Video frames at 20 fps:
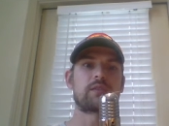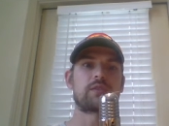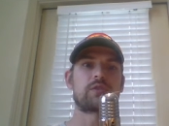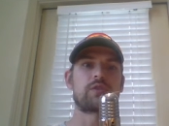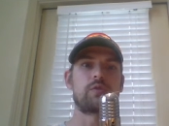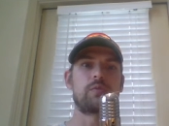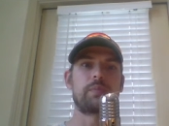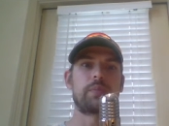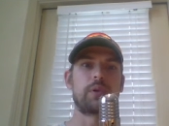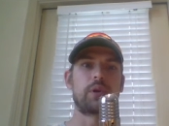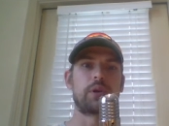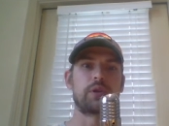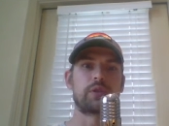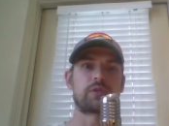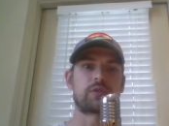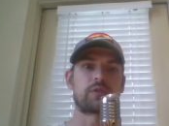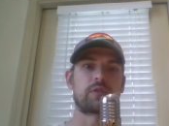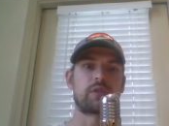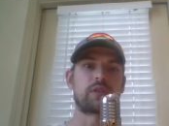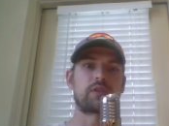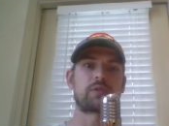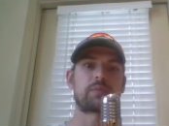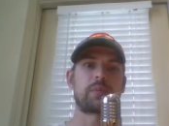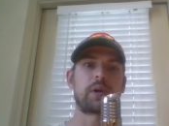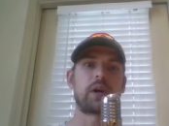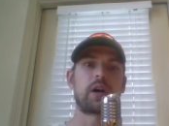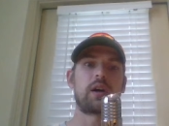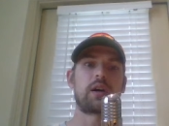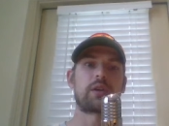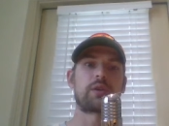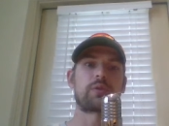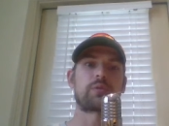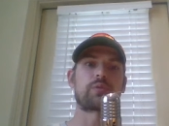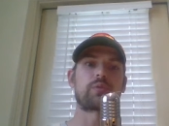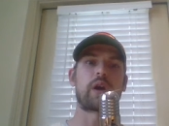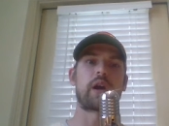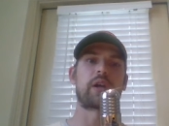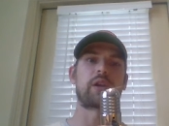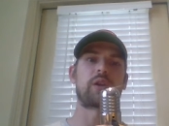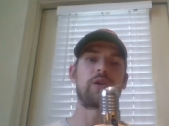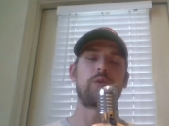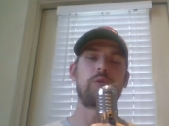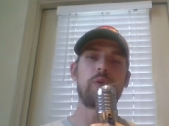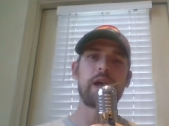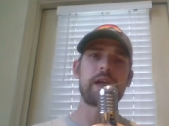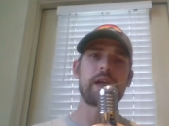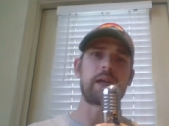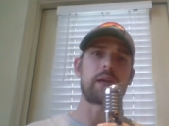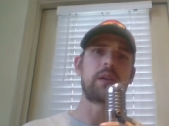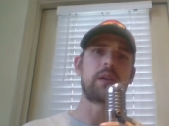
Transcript: to push this pawn right away.